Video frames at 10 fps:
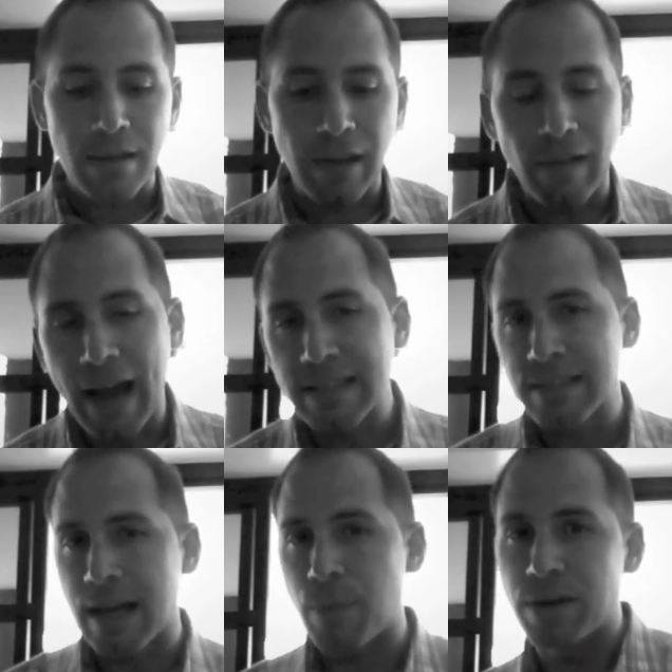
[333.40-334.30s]
The last
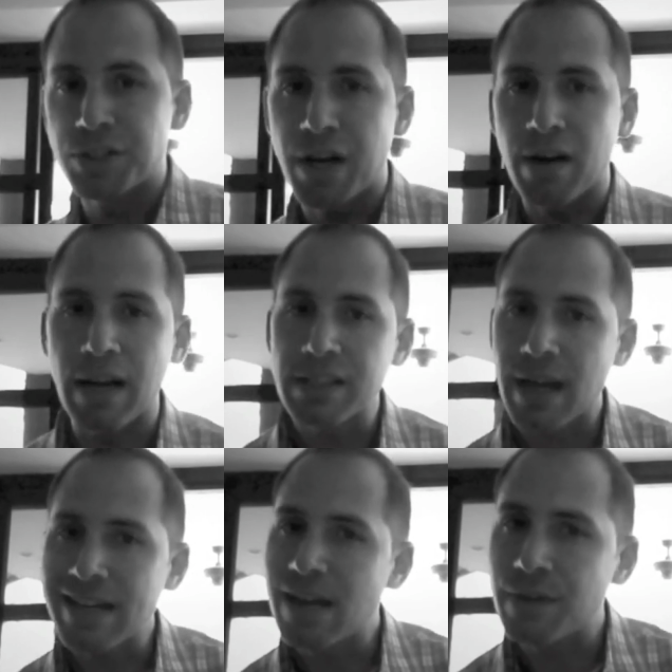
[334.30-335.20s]
thing I want to share, and
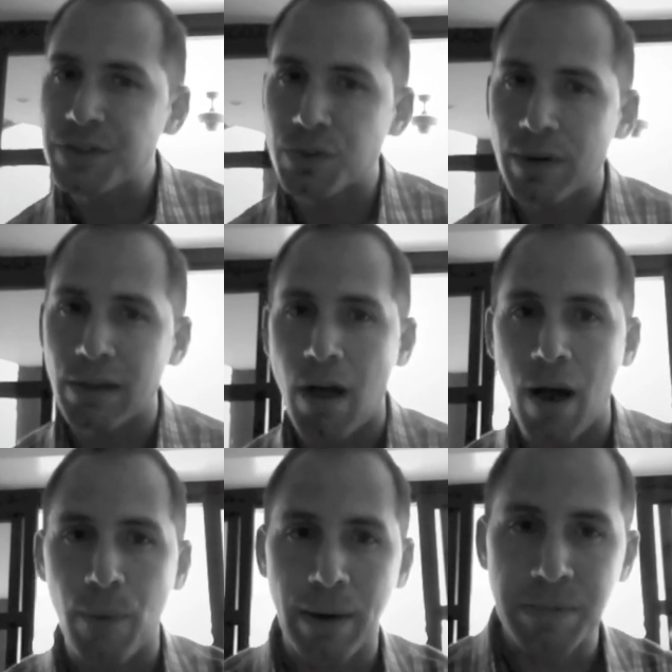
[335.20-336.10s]
I tell this story a
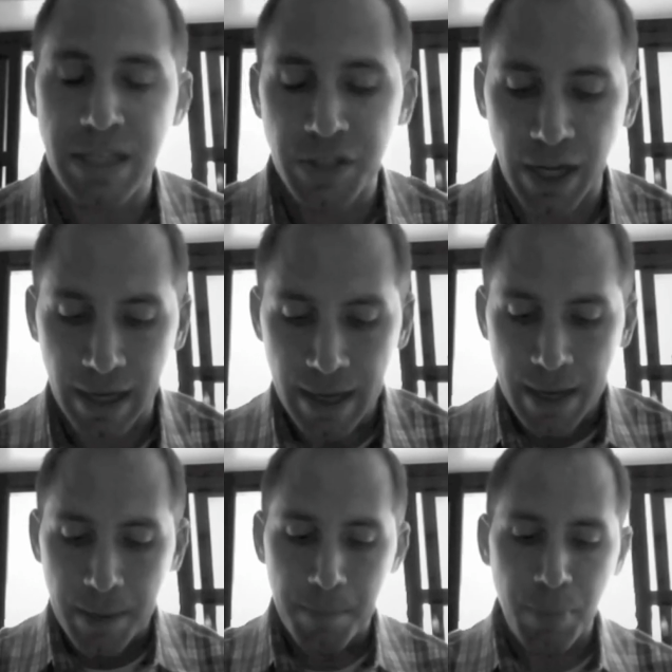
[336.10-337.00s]
lot when I'm teaching,
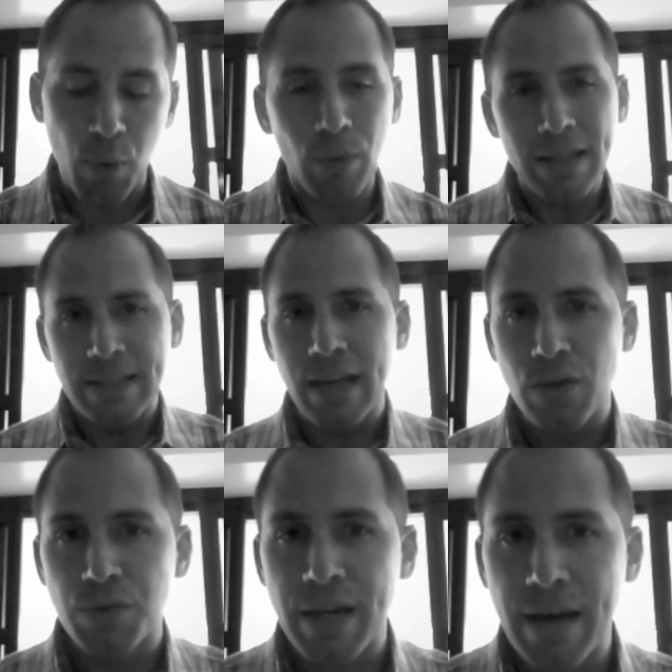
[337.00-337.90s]
but let's say
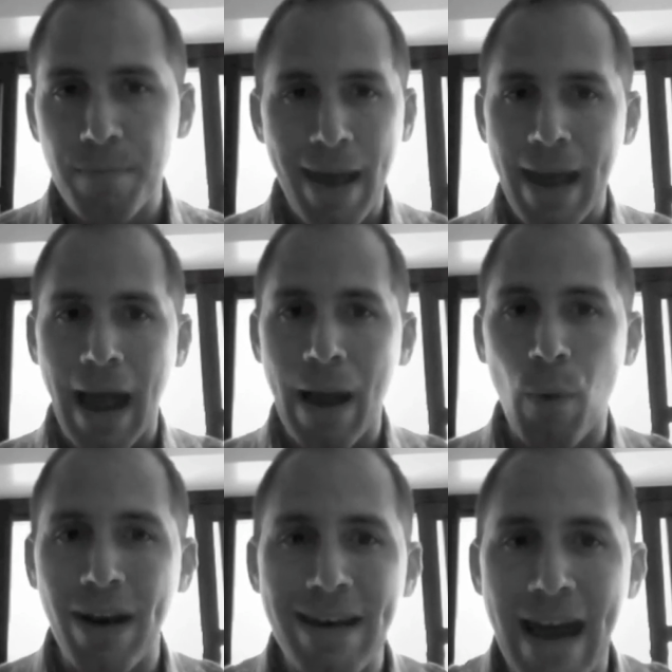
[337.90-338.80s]
you said, hey, I
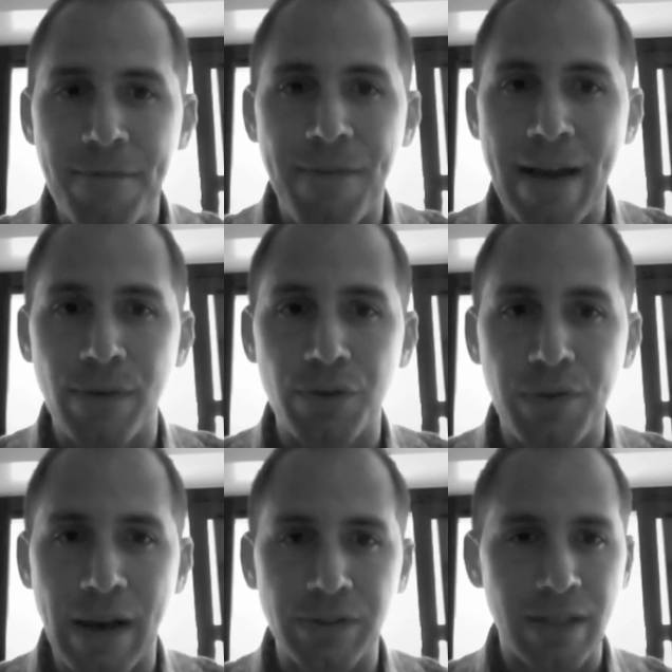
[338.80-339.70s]
want to net
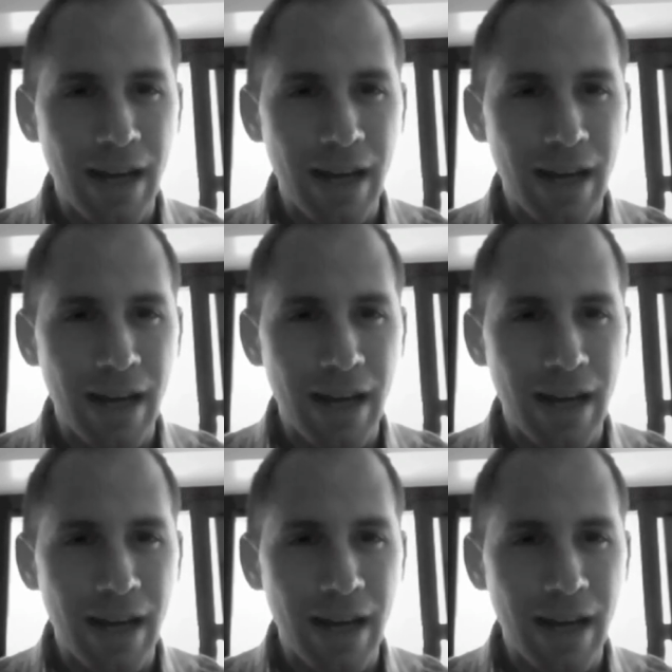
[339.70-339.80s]
500,000.